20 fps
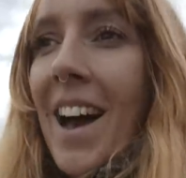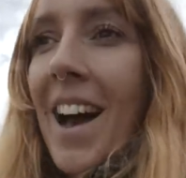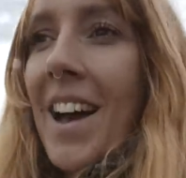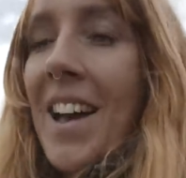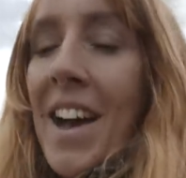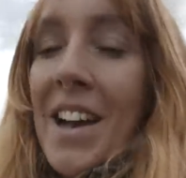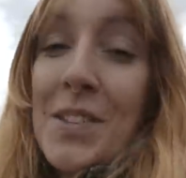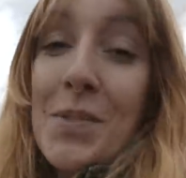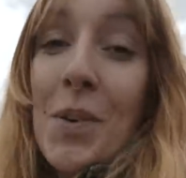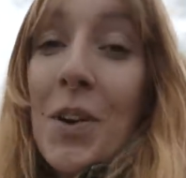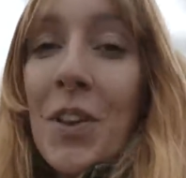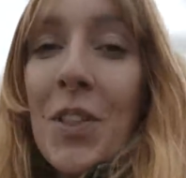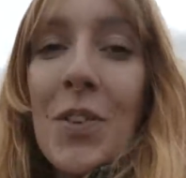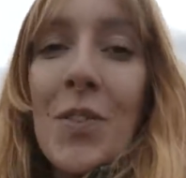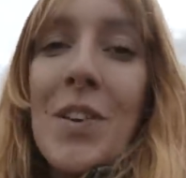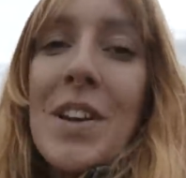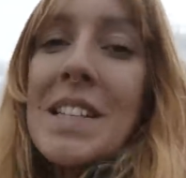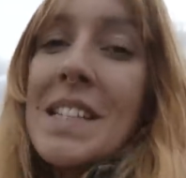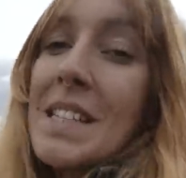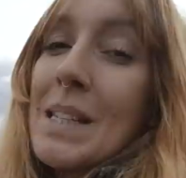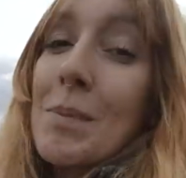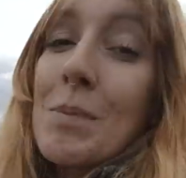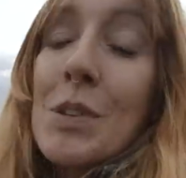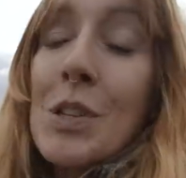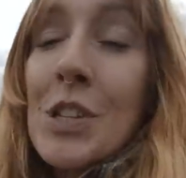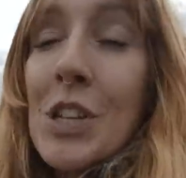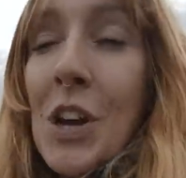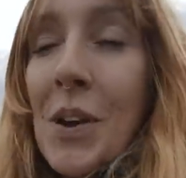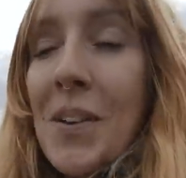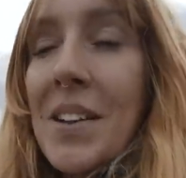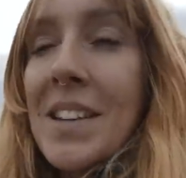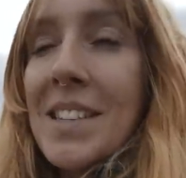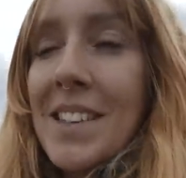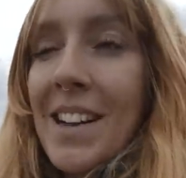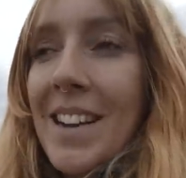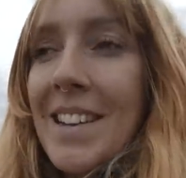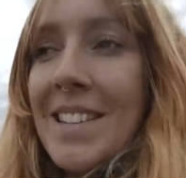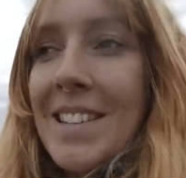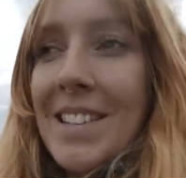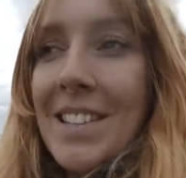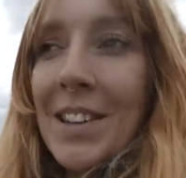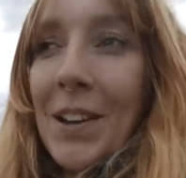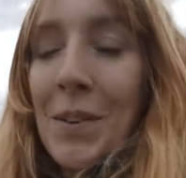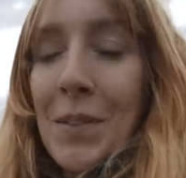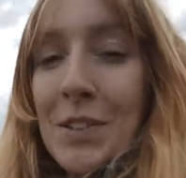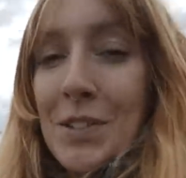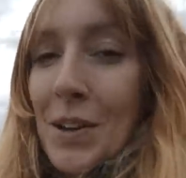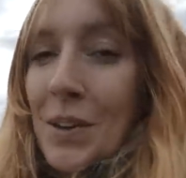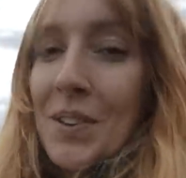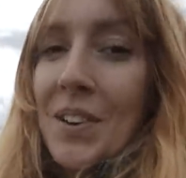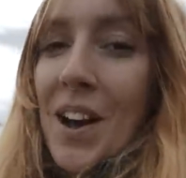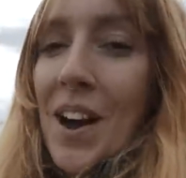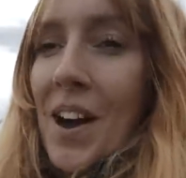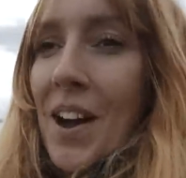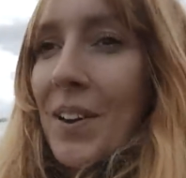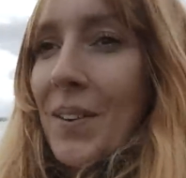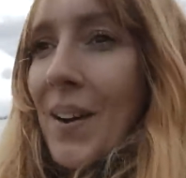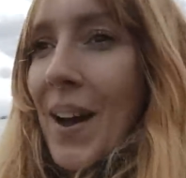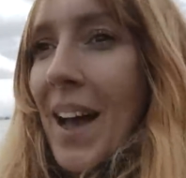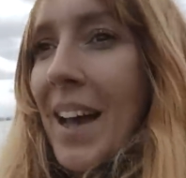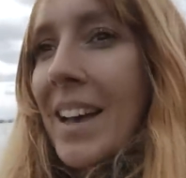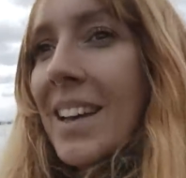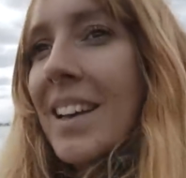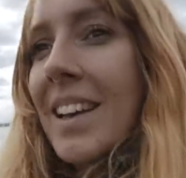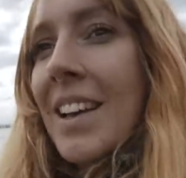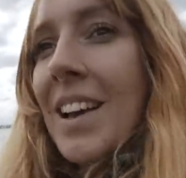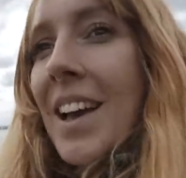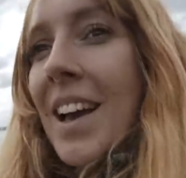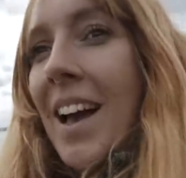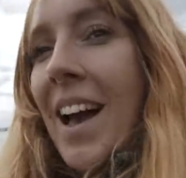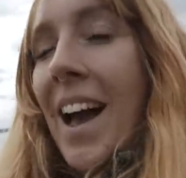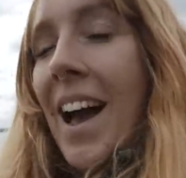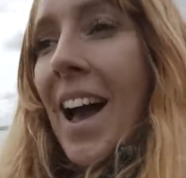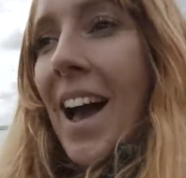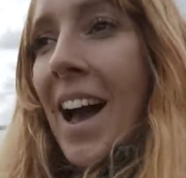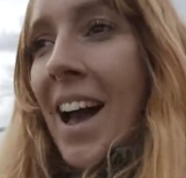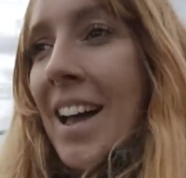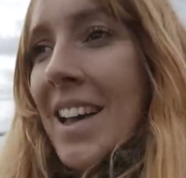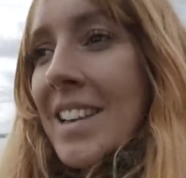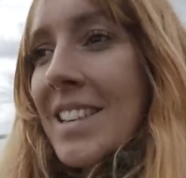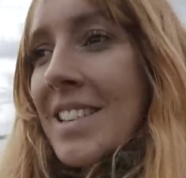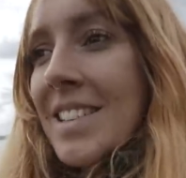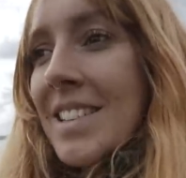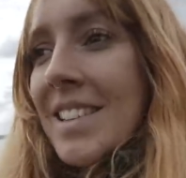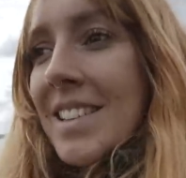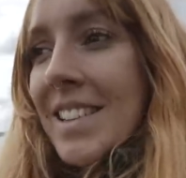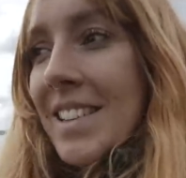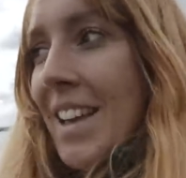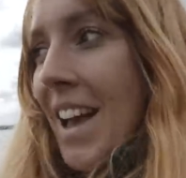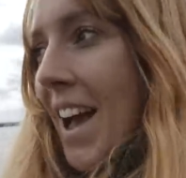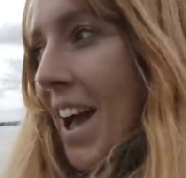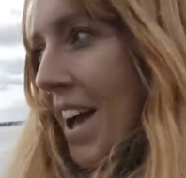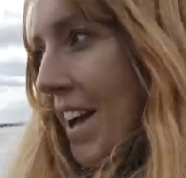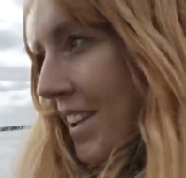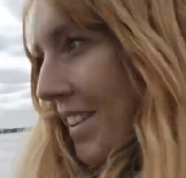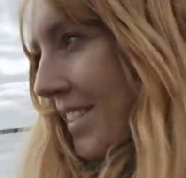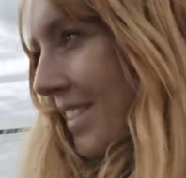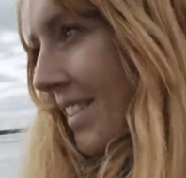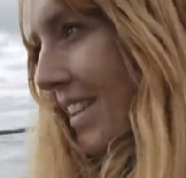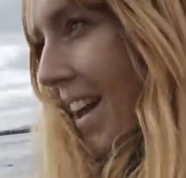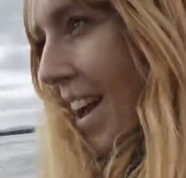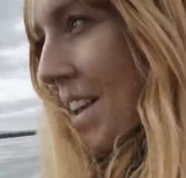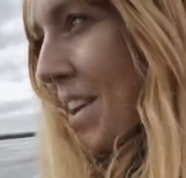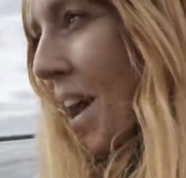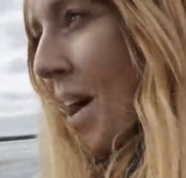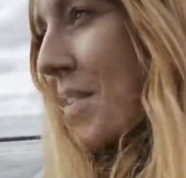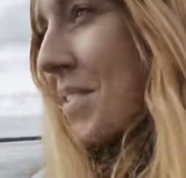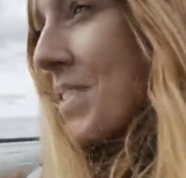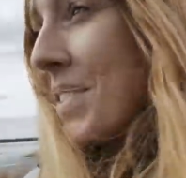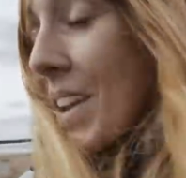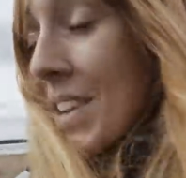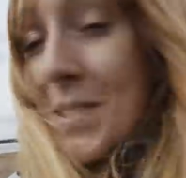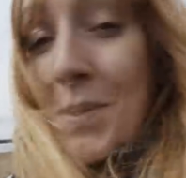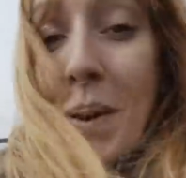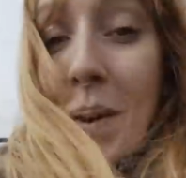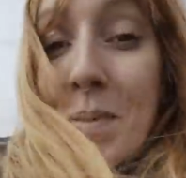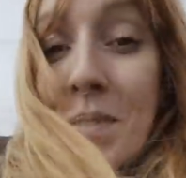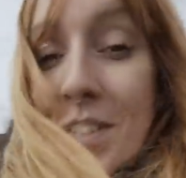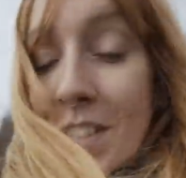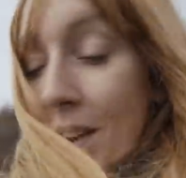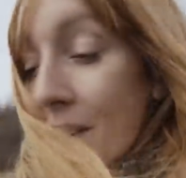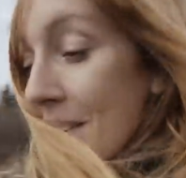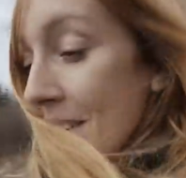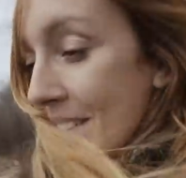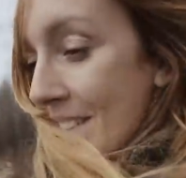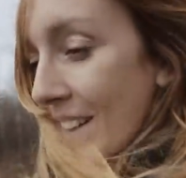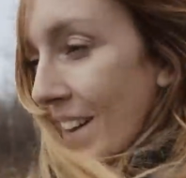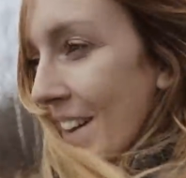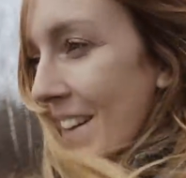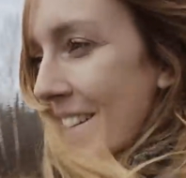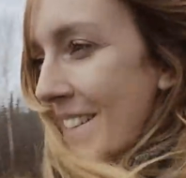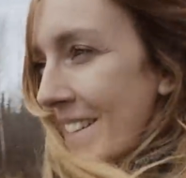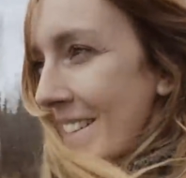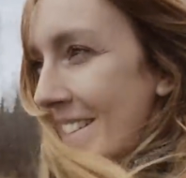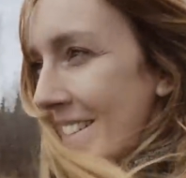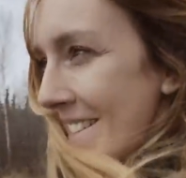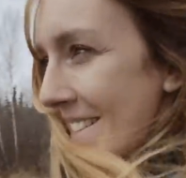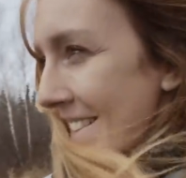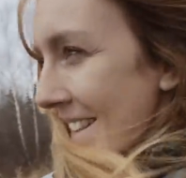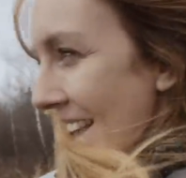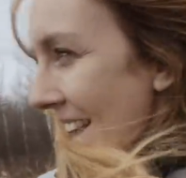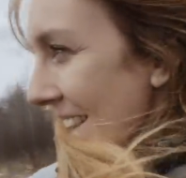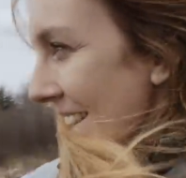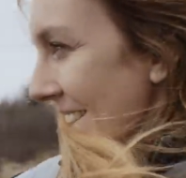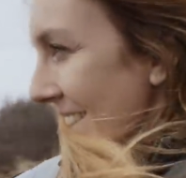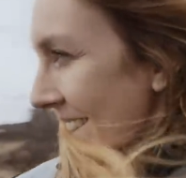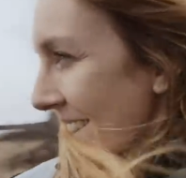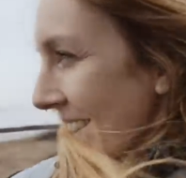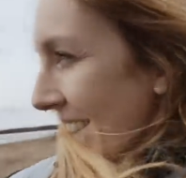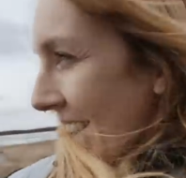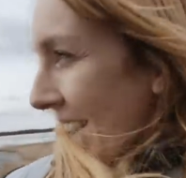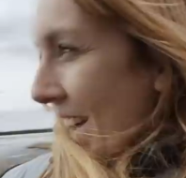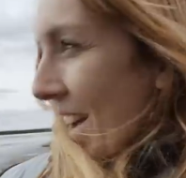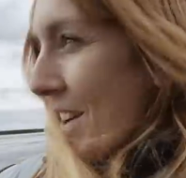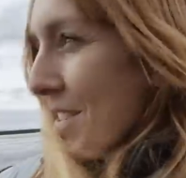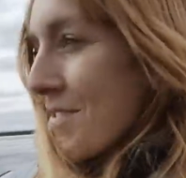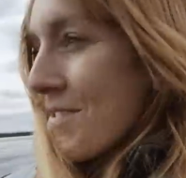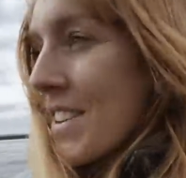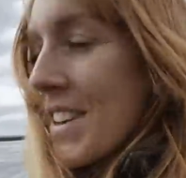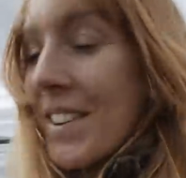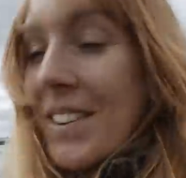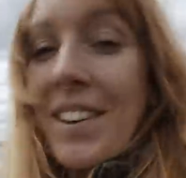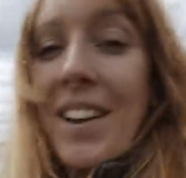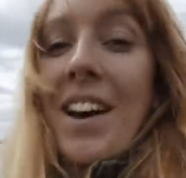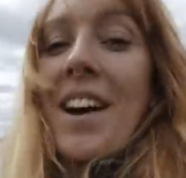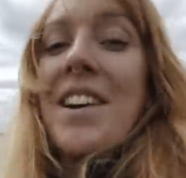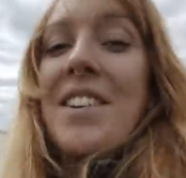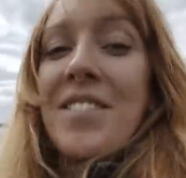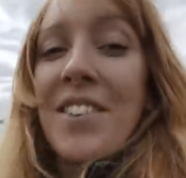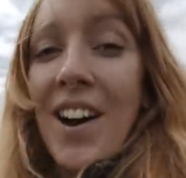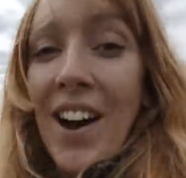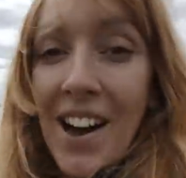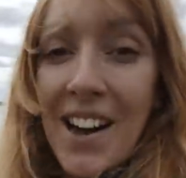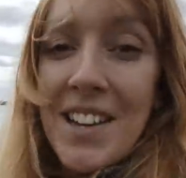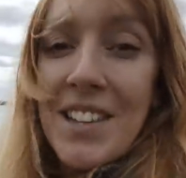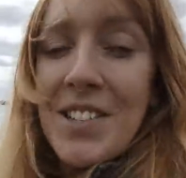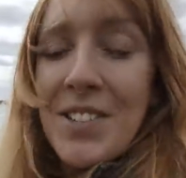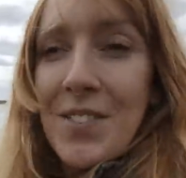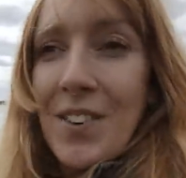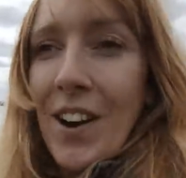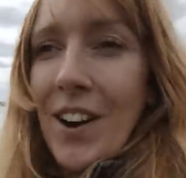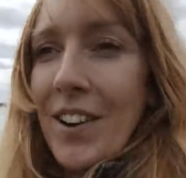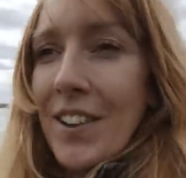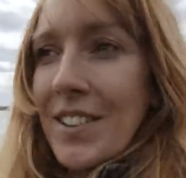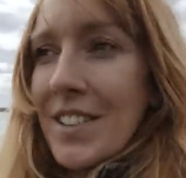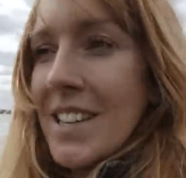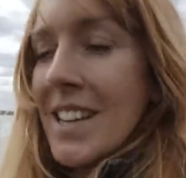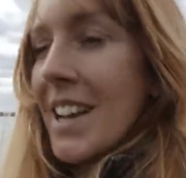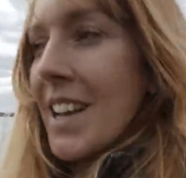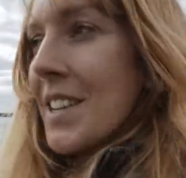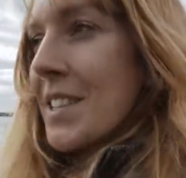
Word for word: That's one of the reasons I'm so excited to go up the Dalton Highway. And yeah, that's why I'm so excited to see a real life ice road.